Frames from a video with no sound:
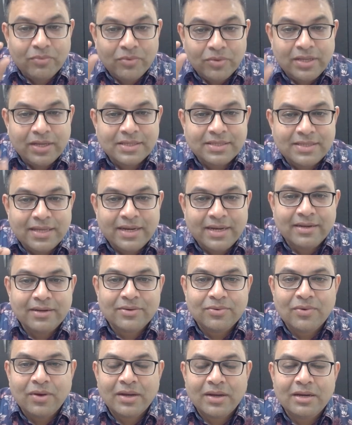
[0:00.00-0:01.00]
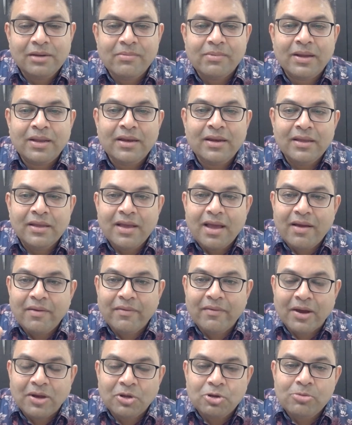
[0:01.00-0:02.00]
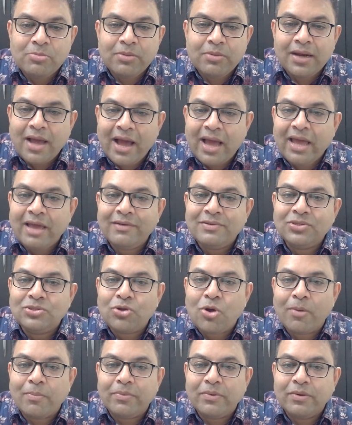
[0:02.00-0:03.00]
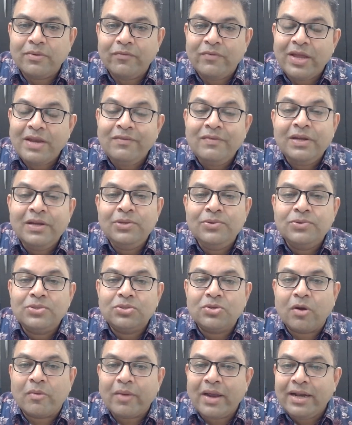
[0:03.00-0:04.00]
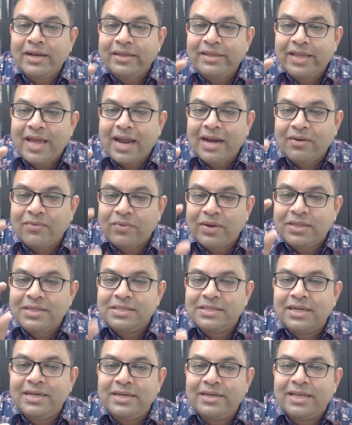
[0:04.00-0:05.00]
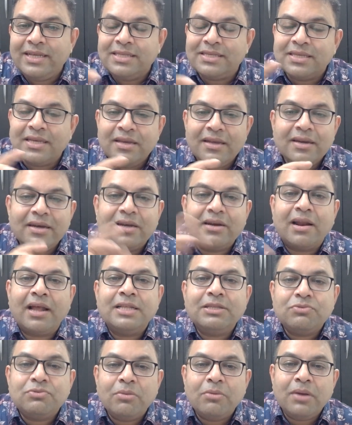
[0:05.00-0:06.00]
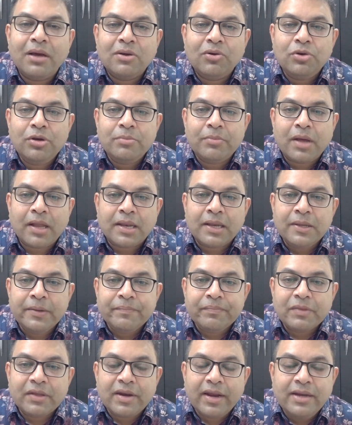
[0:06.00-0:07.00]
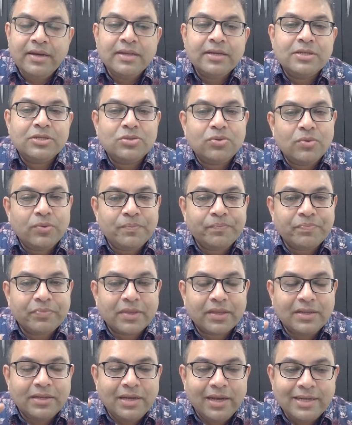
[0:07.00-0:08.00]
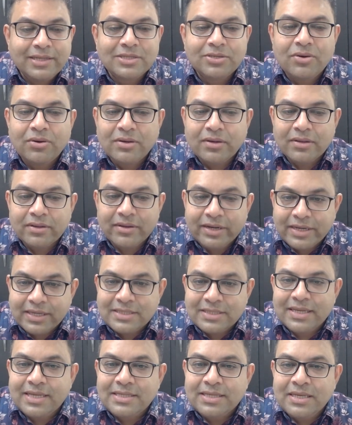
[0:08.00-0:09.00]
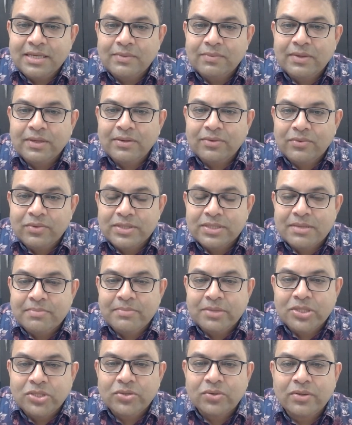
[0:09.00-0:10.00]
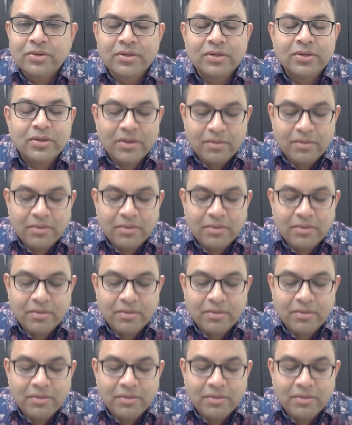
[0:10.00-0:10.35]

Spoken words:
Buddha said to Angulimal, Angulimal, I have stopped. When will you stop? And that one sentence transformed Angulimal, right? So let's not criticize anyone who is immature.